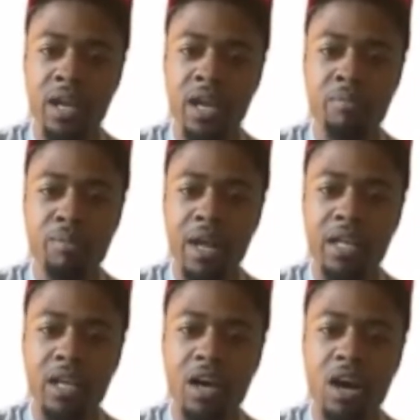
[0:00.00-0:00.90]
Every black
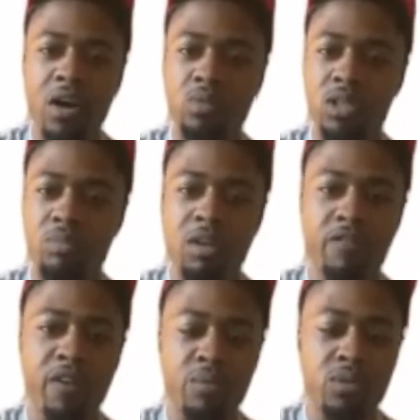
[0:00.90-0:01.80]
kid always wanted to be
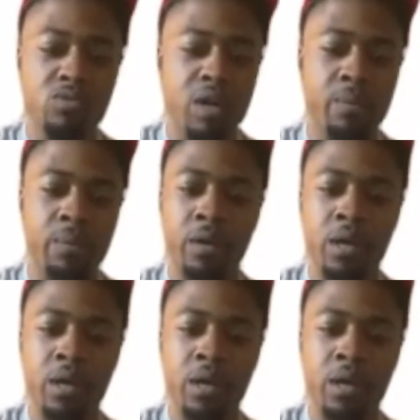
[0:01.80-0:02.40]
a famous rapper.